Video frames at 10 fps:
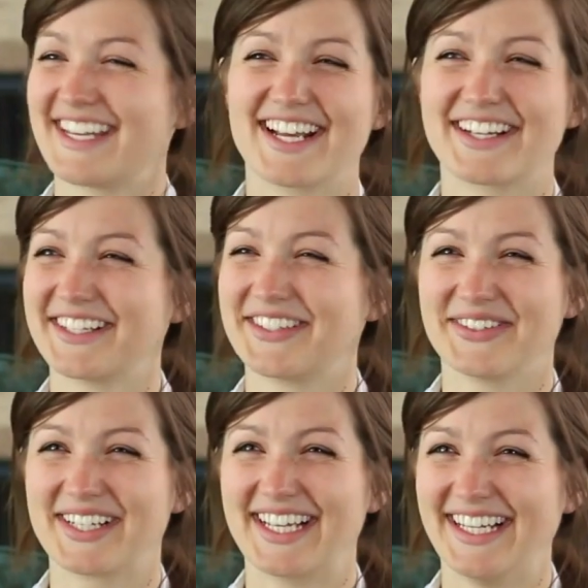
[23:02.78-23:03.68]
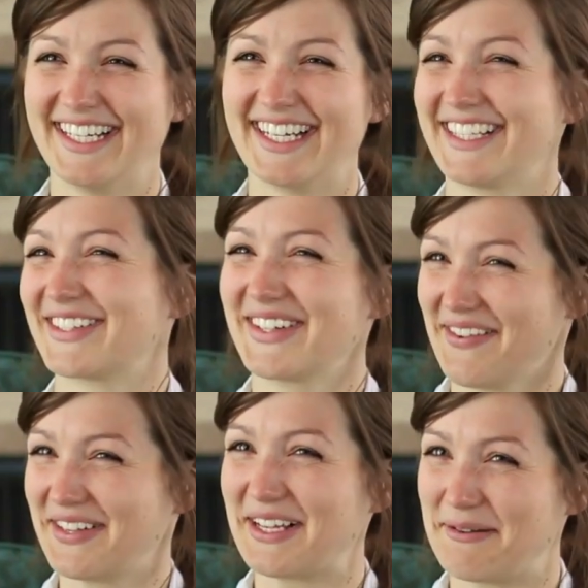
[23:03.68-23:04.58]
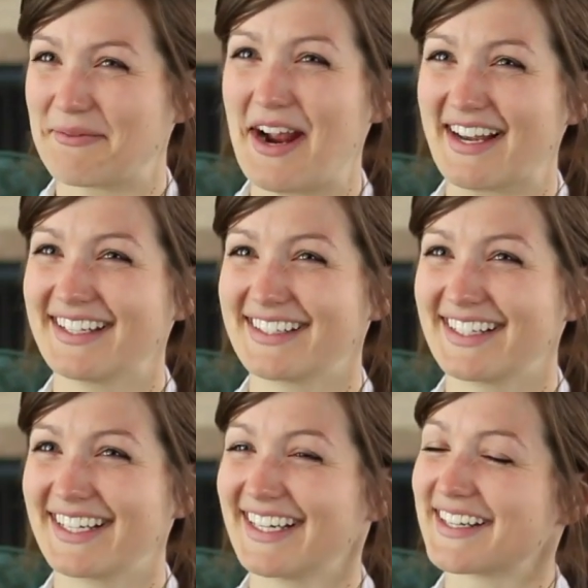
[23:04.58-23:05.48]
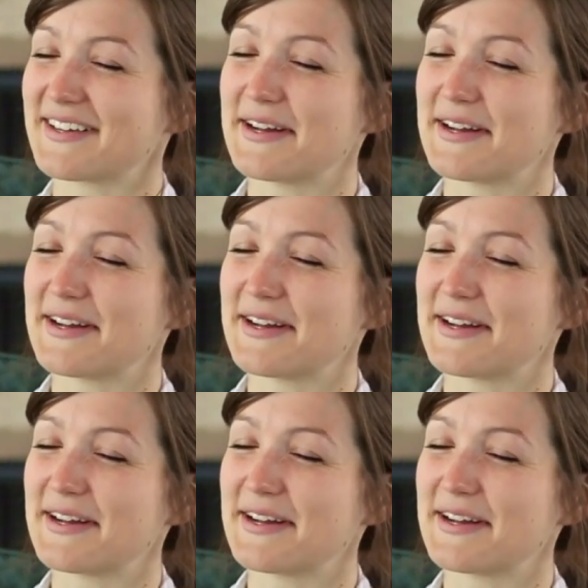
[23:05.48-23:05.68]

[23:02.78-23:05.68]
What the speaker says: I couldn't do it again, so I'd have to keep practicing it.